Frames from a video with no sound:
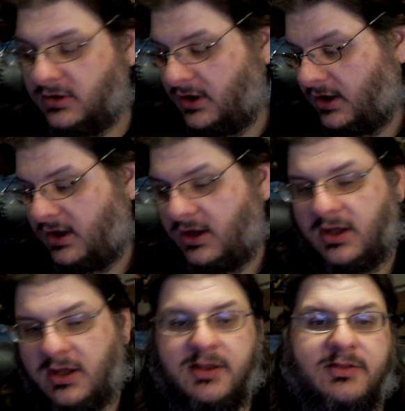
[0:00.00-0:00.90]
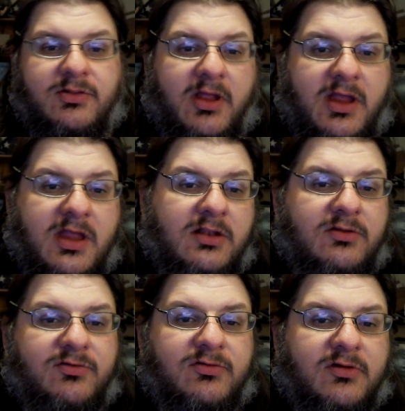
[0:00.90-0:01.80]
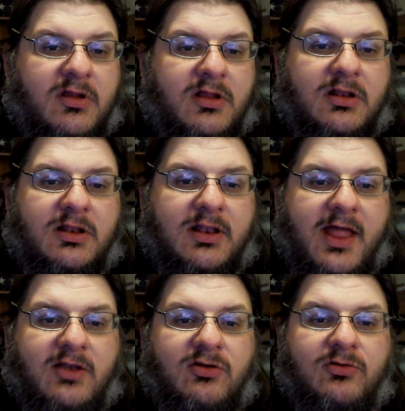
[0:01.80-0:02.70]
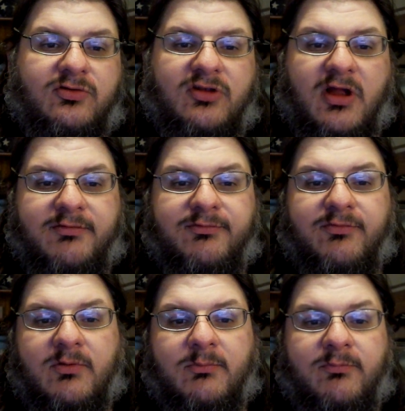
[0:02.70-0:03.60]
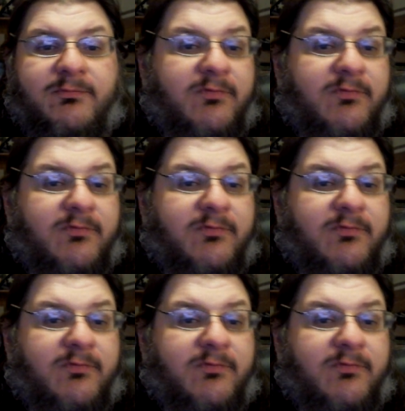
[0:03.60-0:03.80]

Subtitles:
and the hints led to stuff from